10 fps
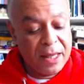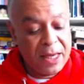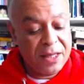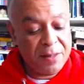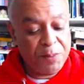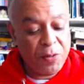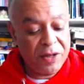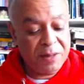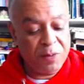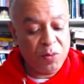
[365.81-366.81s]
is a point
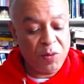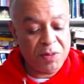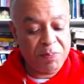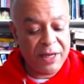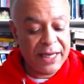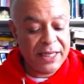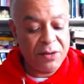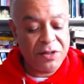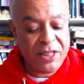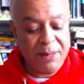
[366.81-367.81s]
upon which Plato
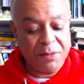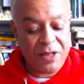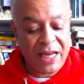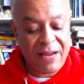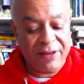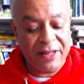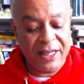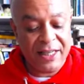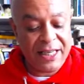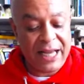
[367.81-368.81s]
seems to have had
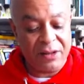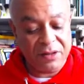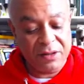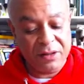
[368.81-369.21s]
little doubt,